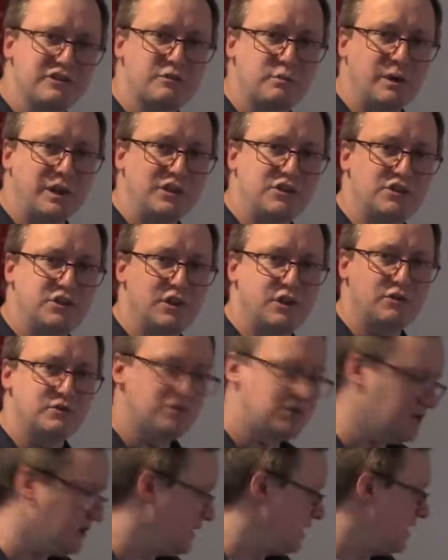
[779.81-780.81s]

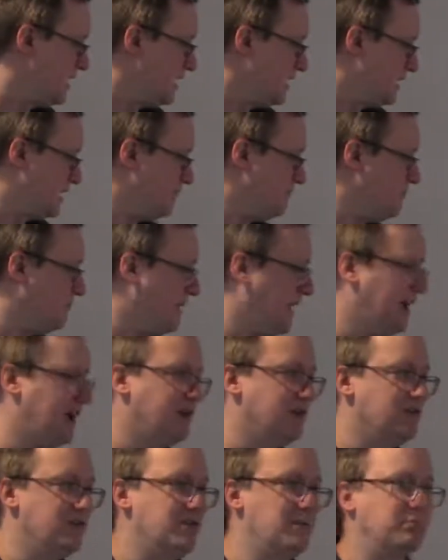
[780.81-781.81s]
ratios
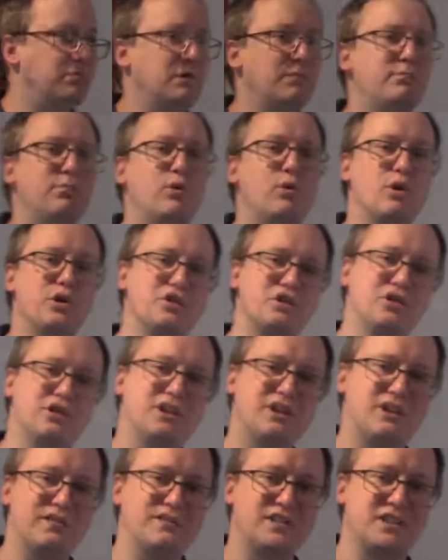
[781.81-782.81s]
compare the proportion
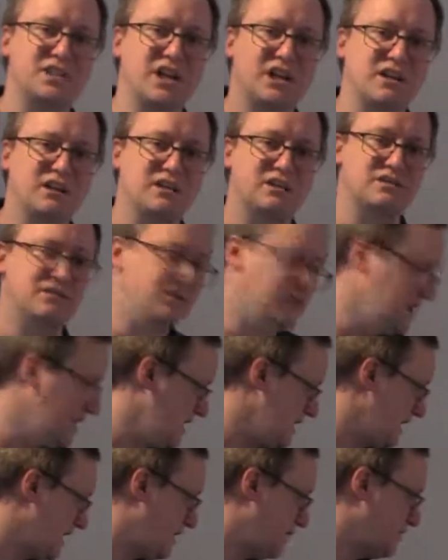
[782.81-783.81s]
of sickness
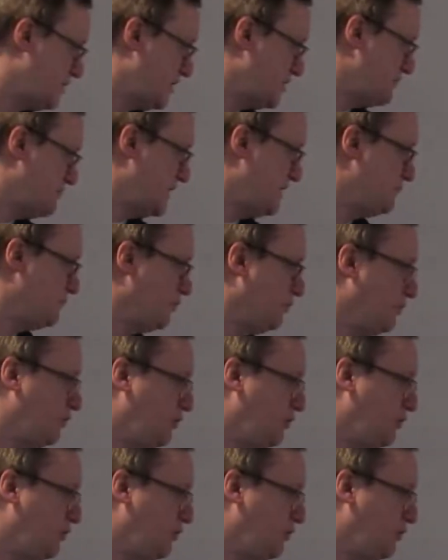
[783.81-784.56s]
among people